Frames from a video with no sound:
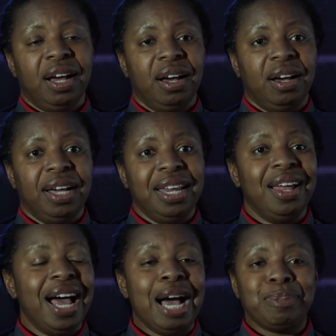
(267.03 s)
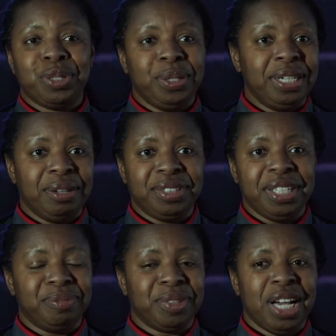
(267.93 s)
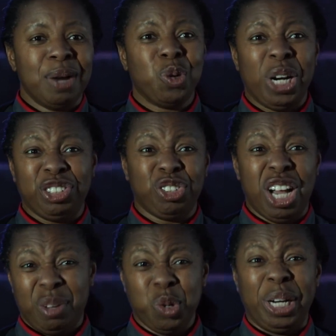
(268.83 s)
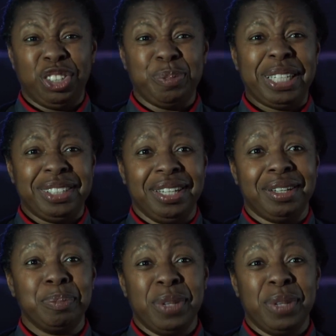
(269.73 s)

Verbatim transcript: I absolutely loved it. I'm quite I'm quite dramatic.